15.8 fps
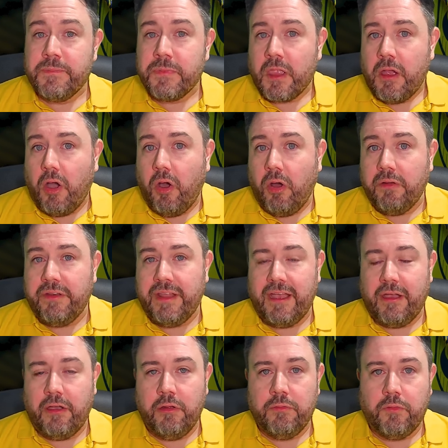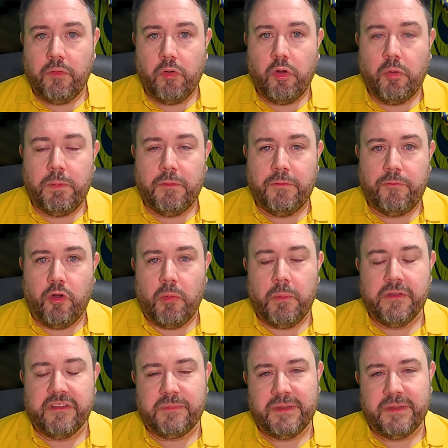on that overall
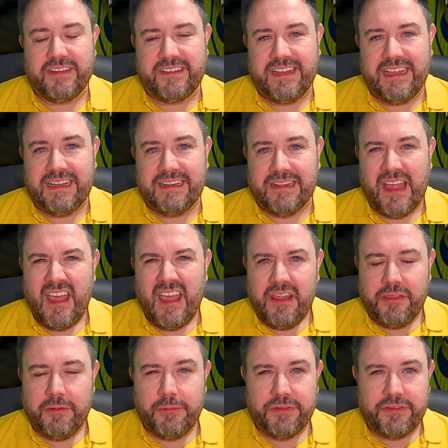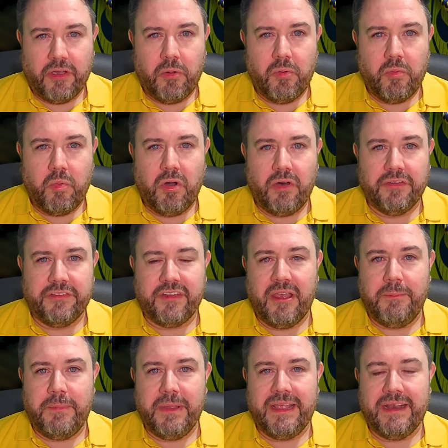performance. But still, the result was a
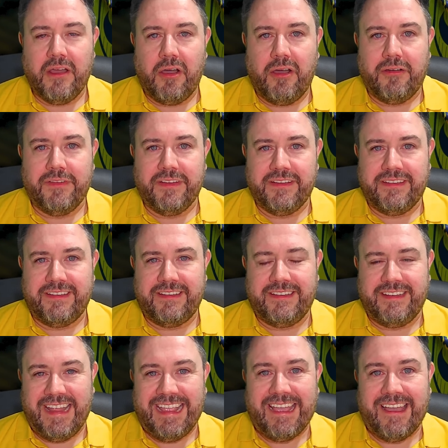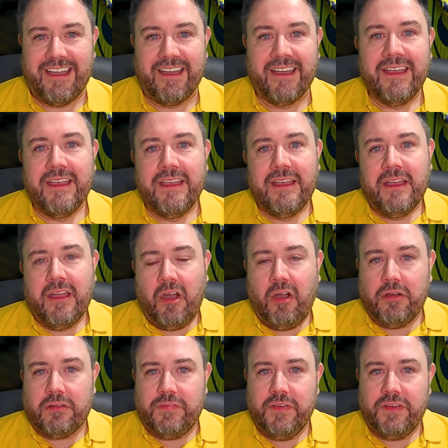bit of a stinger.
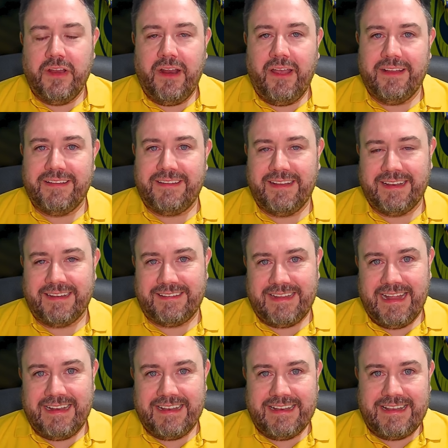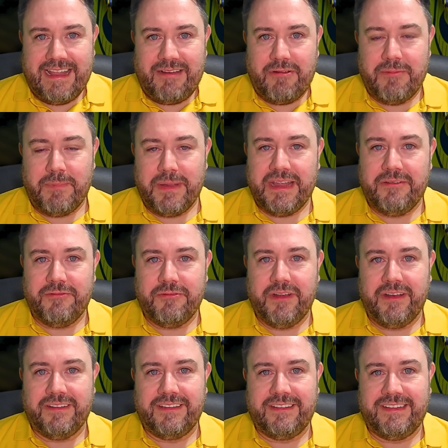Oxford United extended their unbeaten
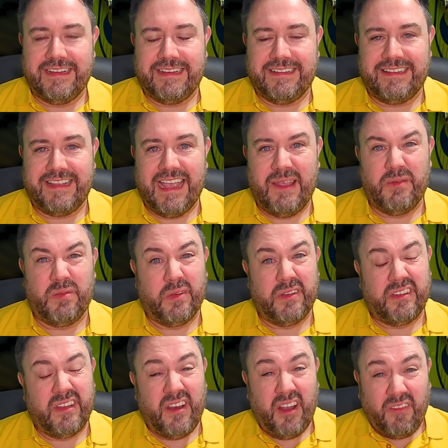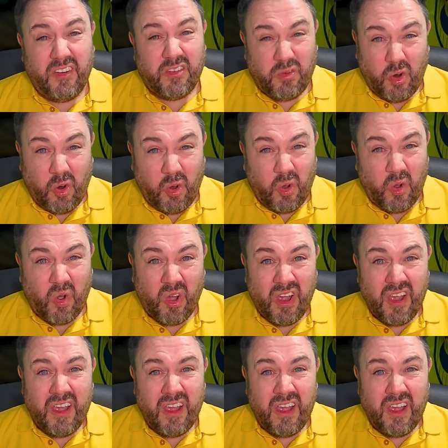run to 6 games, but it's another draw.